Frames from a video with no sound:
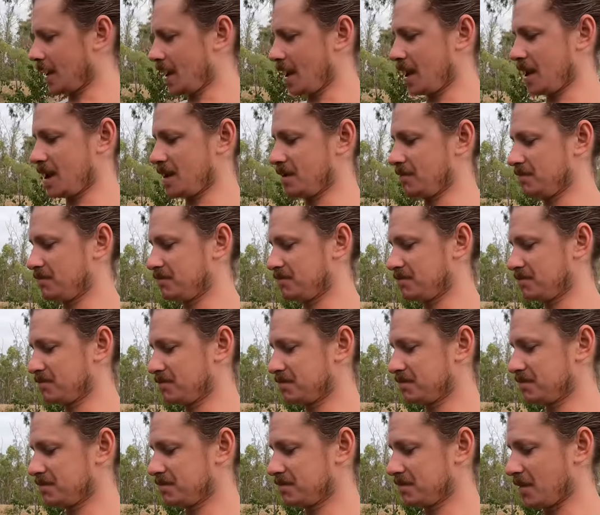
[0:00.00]
and
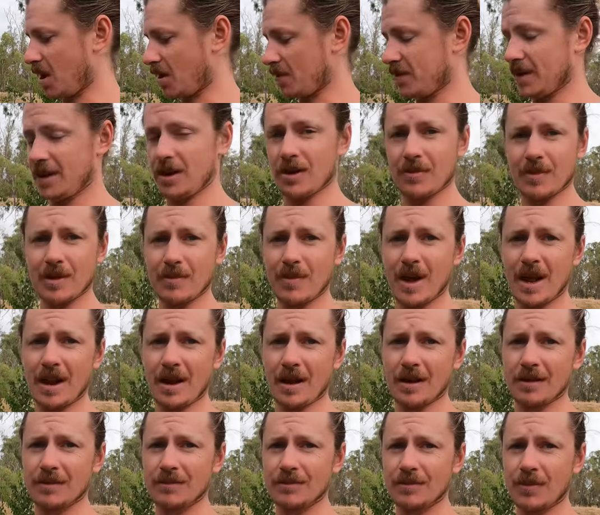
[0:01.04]
I think it'll be
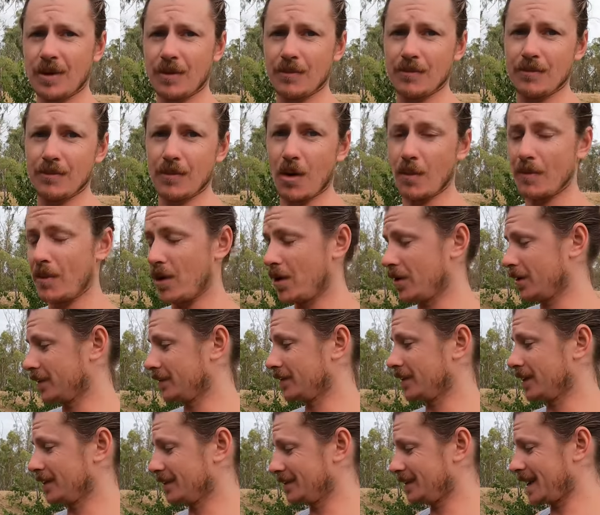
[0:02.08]
better. My, my
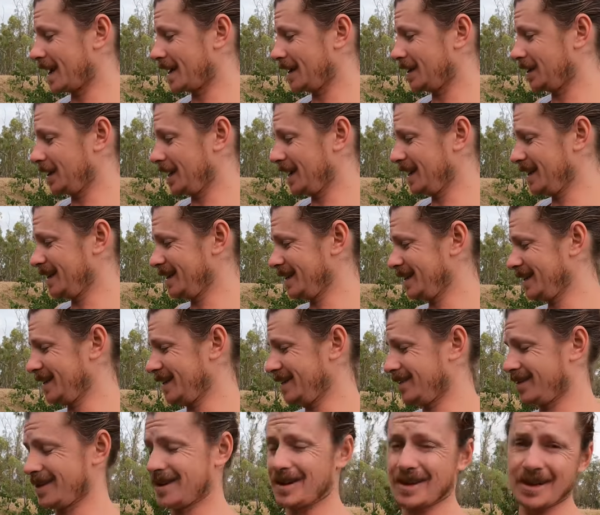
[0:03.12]
burner's gonna stay clean.
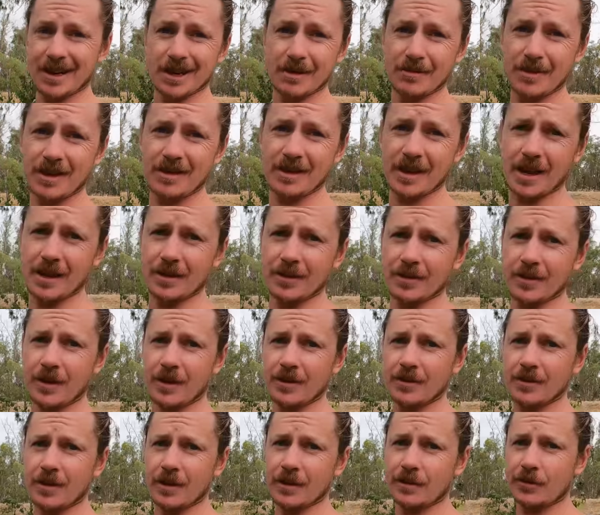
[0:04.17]
Like, I'm gonna miss out on
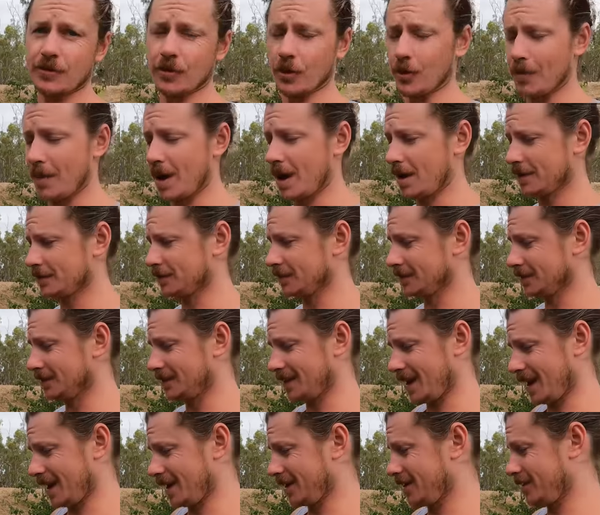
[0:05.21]
those nice grill marks on
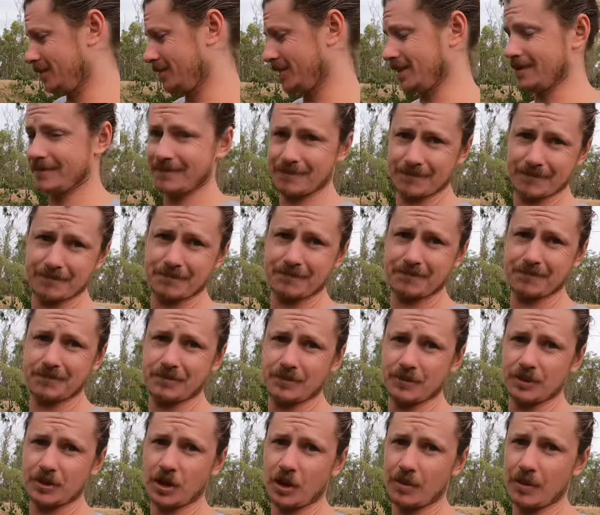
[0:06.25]
steaks, but
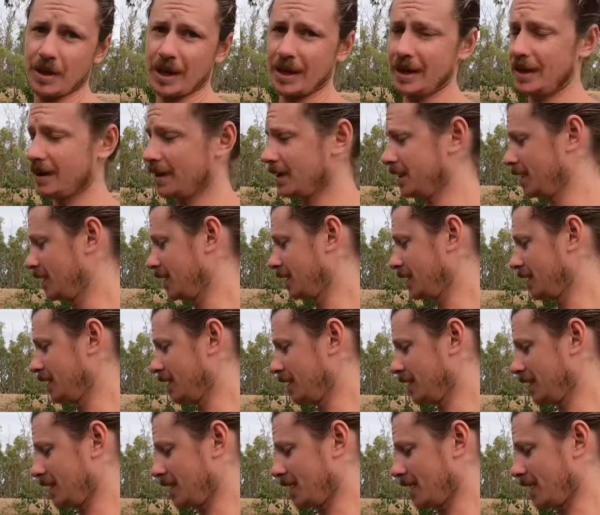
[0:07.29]
so be it.
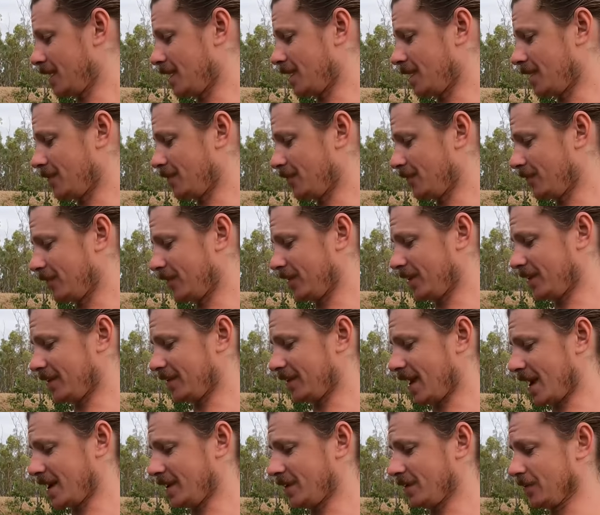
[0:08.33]
Um, for the
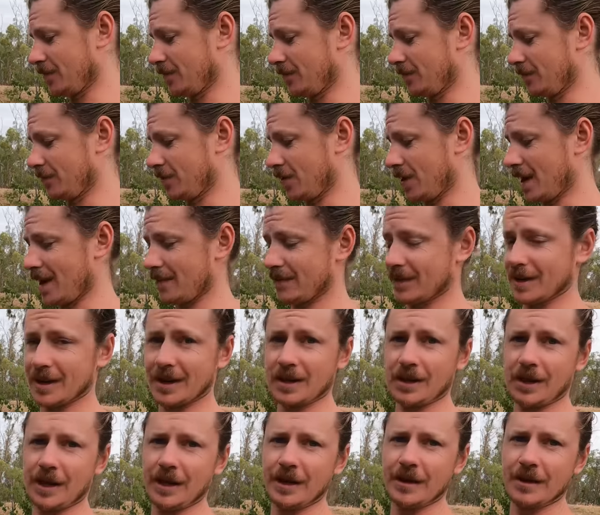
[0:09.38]
sake of not having to
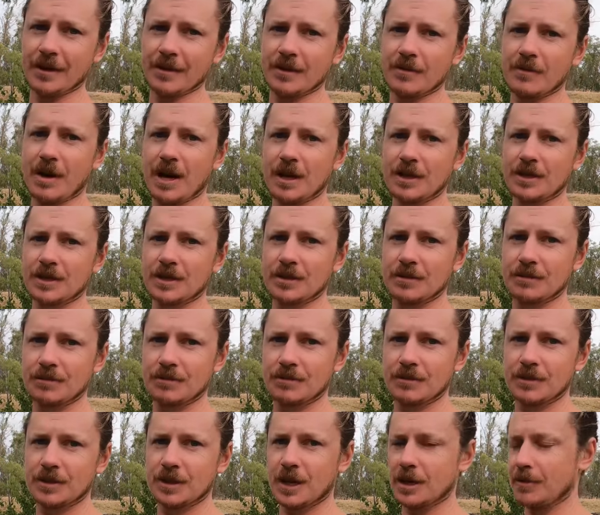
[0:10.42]
clean it as much,
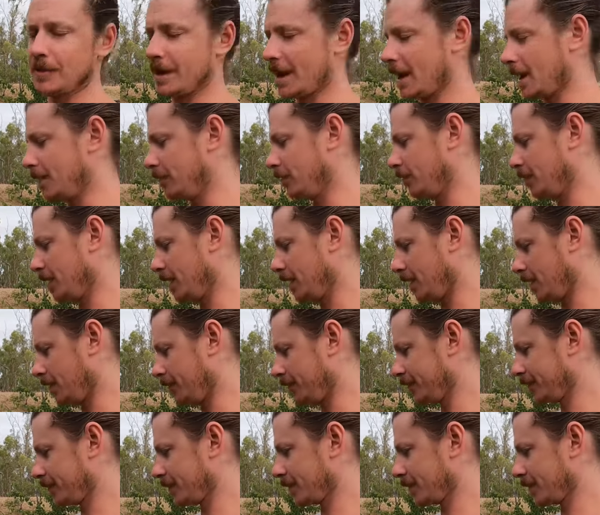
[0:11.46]
it's gonna be heaps better.